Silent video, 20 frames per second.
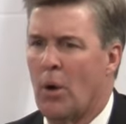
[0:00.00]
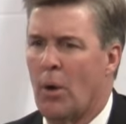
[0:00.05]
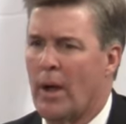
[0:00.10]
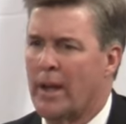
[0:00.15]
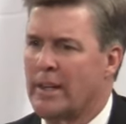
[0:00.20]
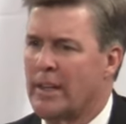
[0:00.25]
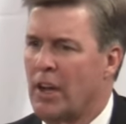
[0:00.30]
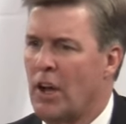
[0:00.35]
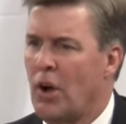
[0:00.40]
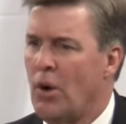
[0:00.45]
No,
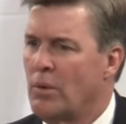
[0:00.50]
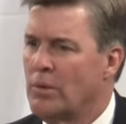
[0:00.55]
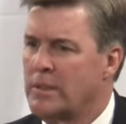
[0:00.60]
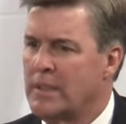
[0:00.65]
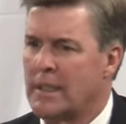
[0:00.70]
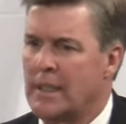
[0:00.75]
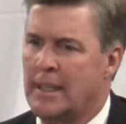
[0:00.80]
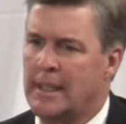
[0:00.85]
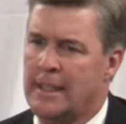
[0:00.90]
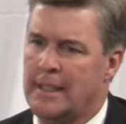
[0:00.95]
I don't.
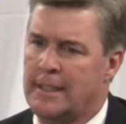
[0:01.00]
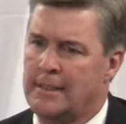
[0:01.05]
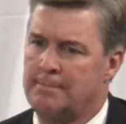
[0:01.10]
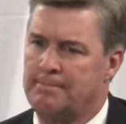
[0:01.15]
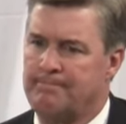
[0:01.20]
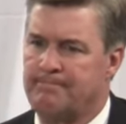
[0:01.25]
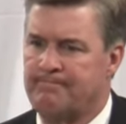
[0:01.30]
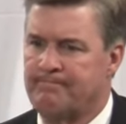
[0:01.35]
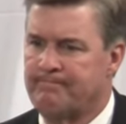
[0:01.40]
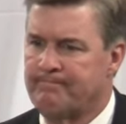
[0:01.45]

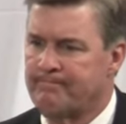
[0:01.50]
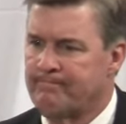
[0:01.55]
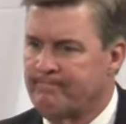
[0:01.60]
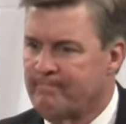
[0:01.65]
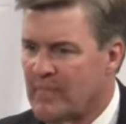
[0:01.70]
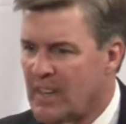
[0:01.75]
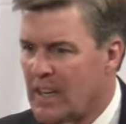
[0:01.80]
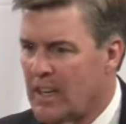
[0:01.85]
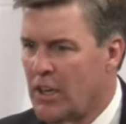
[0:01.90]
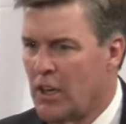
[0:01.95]

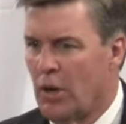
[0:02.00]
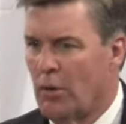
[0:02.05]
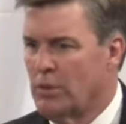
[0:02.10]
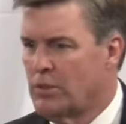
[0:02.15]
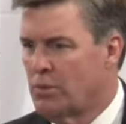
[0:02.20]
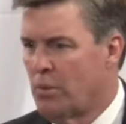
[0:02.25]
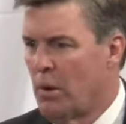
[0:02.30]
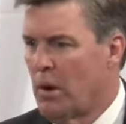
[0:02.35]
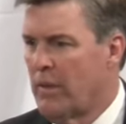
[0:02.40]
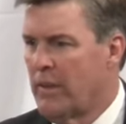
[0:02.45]

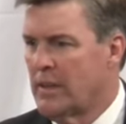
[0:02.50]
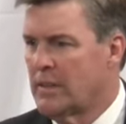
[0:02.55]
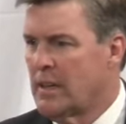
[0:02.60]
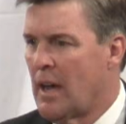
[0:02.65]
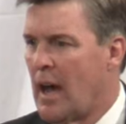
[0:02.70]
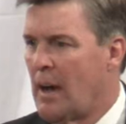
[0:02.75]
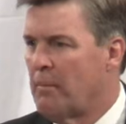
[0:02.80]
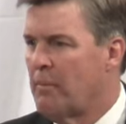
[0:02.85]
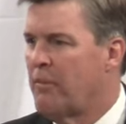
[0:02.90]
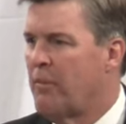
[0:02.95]
It's one of the
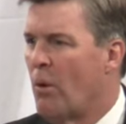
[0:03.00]
top